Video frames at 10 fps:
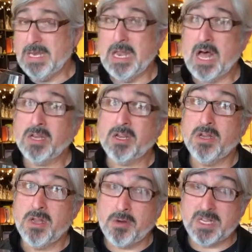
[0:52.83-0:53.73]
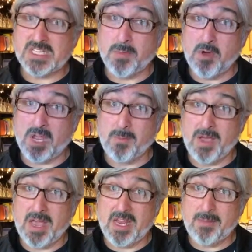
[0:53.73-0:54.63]
Not condoning smoking
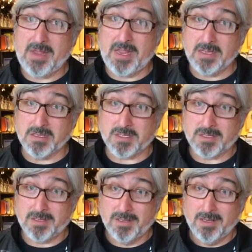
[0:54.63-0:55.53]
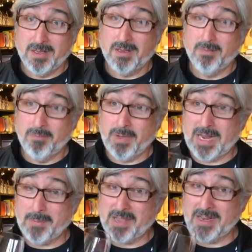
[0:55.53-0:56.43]
by any means,
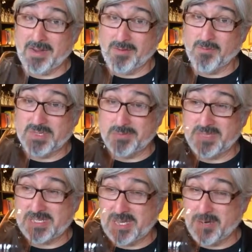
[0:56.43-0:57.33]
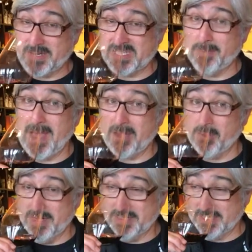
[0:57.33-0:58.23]
but I'm getting some serious
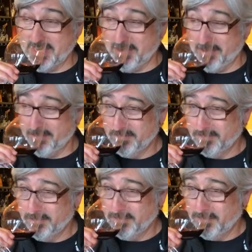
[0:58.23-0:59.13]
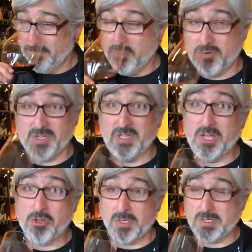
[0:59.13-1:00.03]
tobacco hints in here, which are
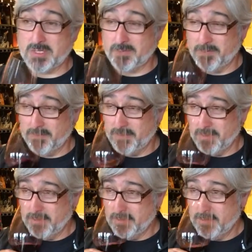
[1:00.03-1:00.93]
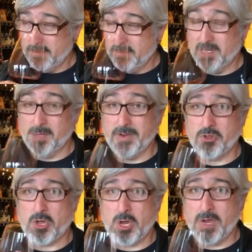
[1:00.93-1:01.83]
delicious. A little bit
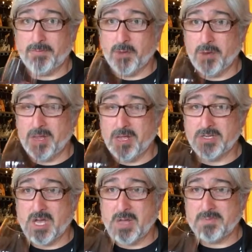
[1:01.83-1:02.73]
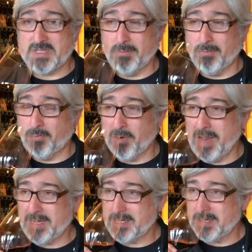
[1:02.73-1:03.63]
of cherry floating on top, some
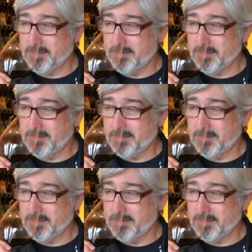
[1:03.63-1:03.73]
bright